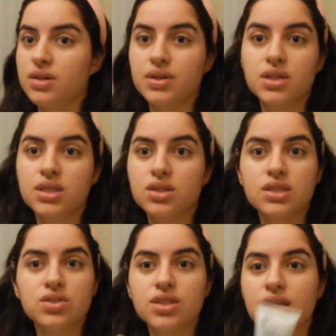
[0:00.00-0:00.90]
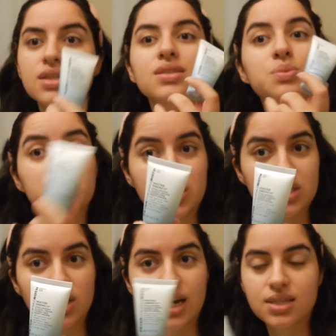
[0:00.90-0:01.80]
even gonna try to say this,
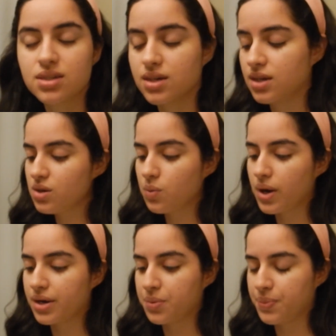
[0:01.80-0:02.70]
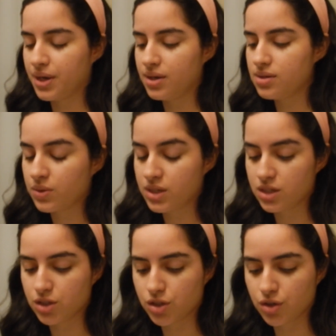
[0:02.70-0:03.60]
moisturizer. It's a water base, which
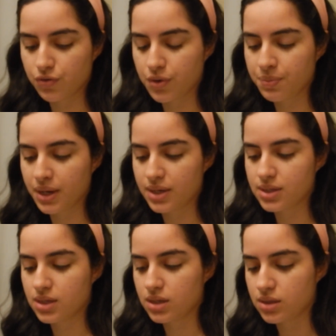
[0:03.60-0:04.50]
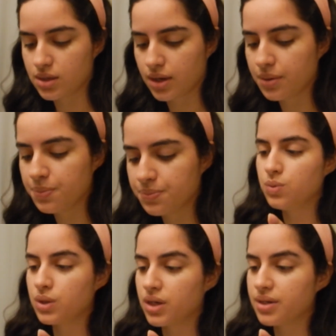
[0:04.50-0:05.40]
is good for my skin type.
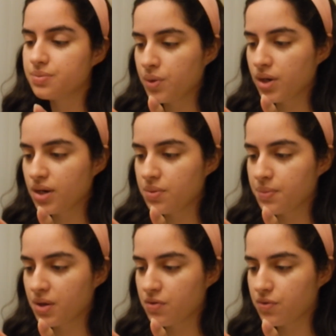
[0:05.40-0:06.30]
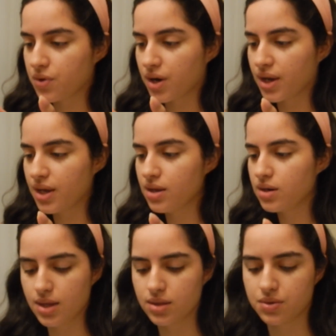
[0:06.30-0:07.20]
I'm gonna put it on my forehead
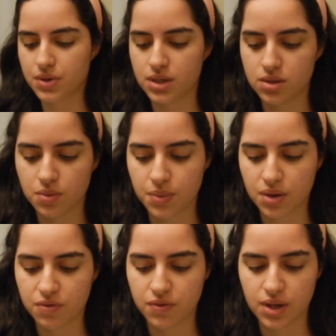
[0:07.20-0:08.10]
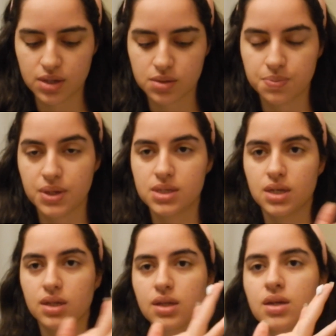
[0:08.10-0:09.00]
and the rest of my face,
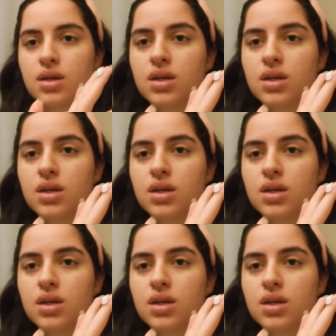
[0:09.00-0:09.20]
basically.